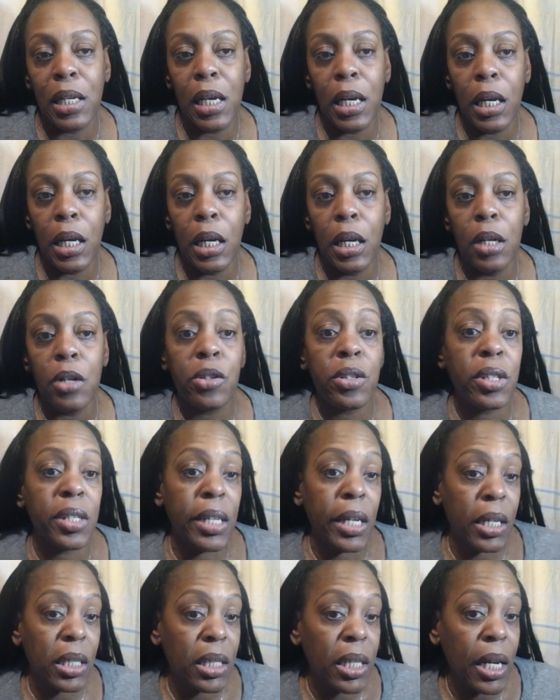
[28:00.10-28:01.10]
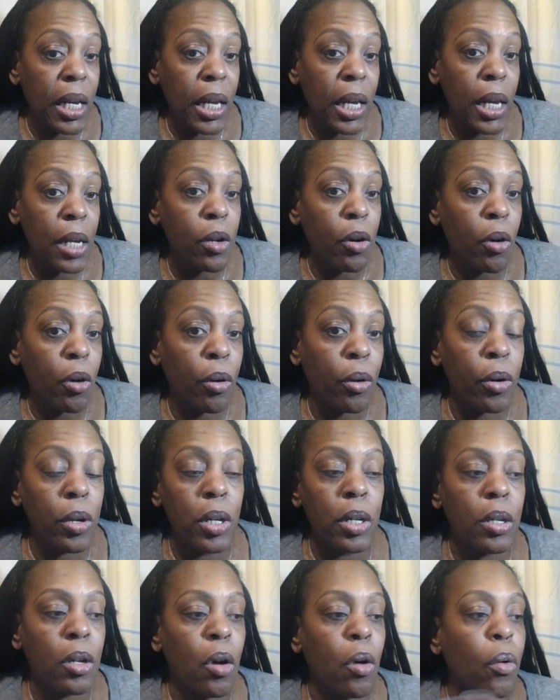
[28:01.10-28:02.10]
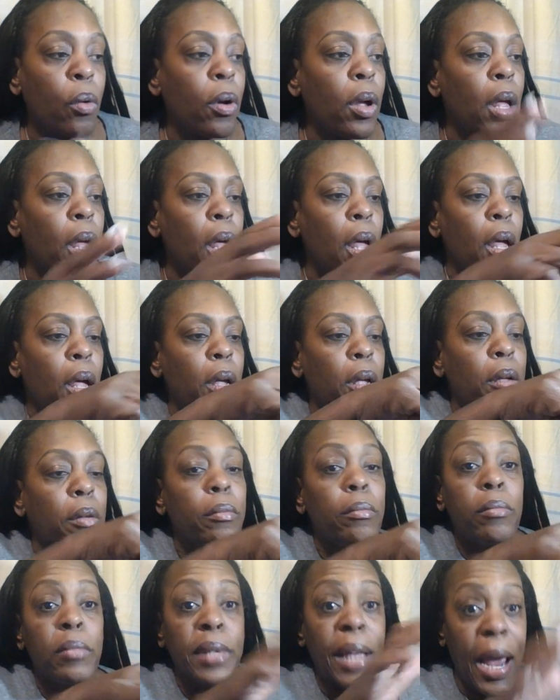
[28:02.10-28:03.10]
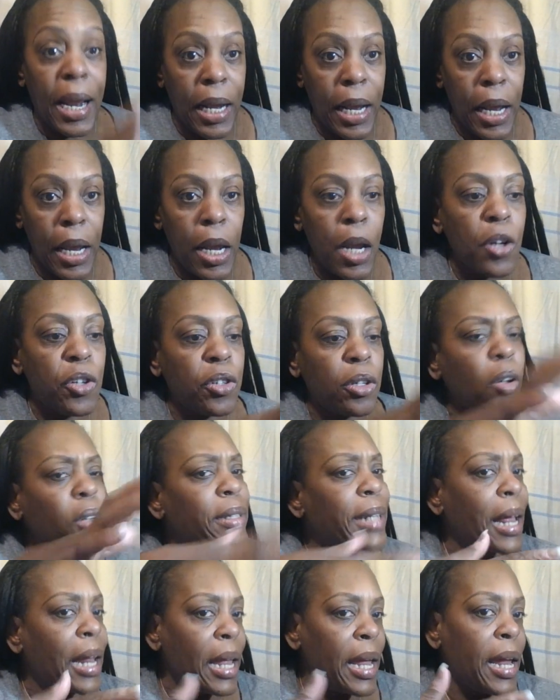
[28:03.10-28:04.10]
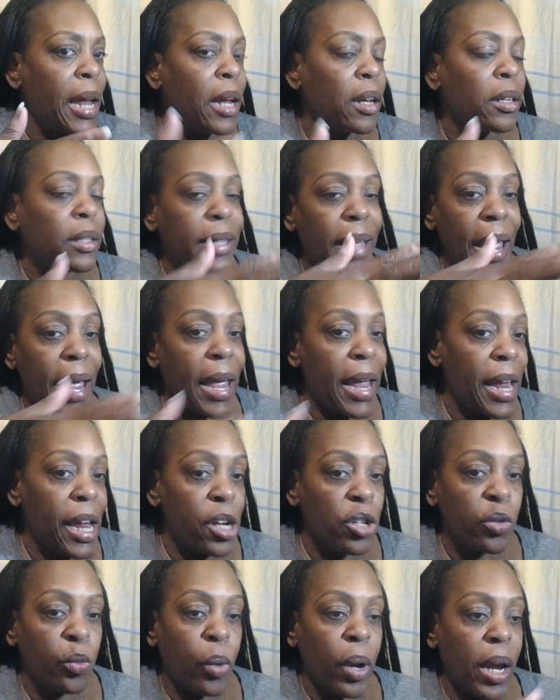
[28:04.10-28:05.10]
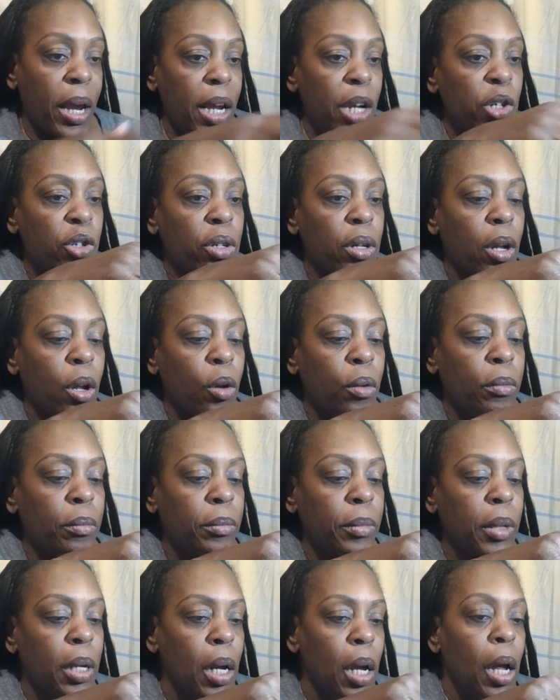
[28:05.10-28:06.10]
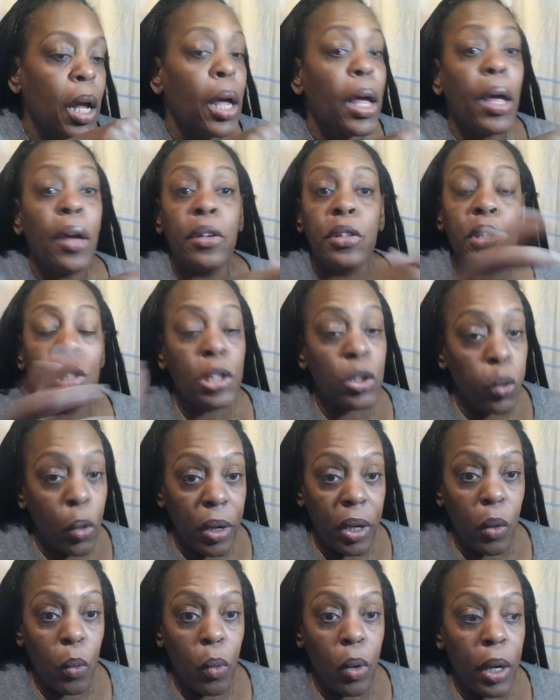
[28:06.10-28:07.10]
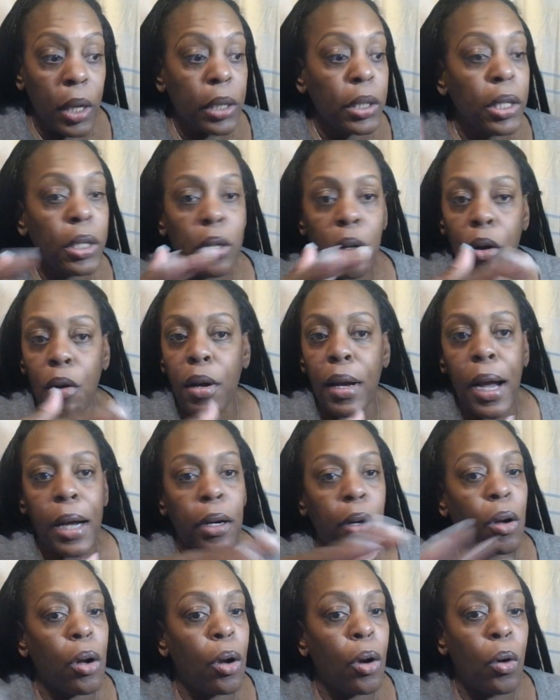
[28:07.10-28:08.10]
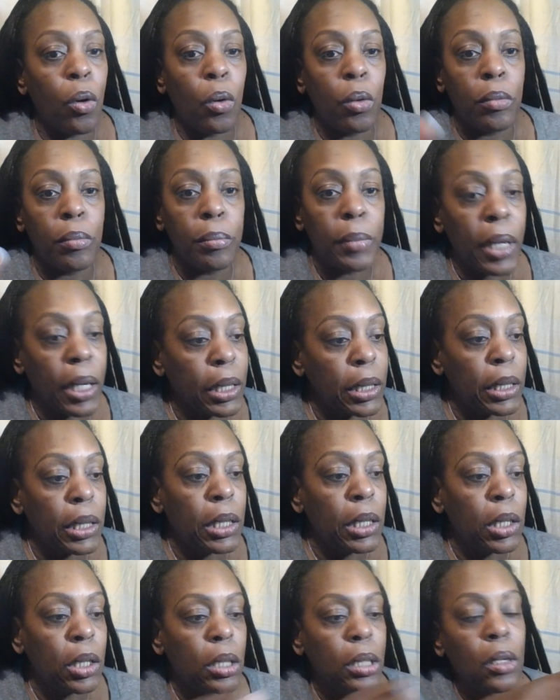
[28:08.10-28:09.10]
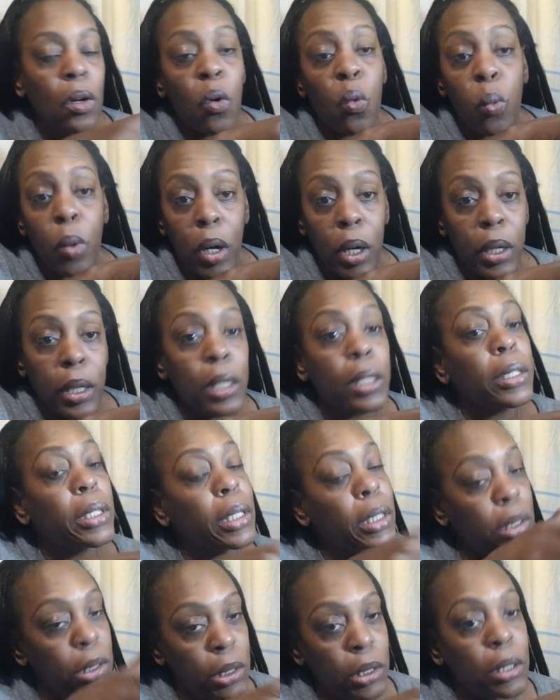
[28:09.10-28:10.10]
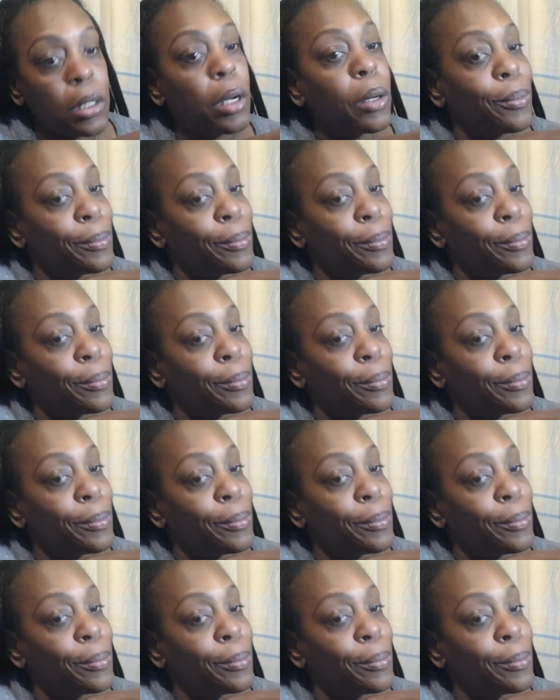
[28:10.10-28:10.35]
16 or you know that age you know in that age in that age range you know if she's 21 you know got her own money you know working and you know yeah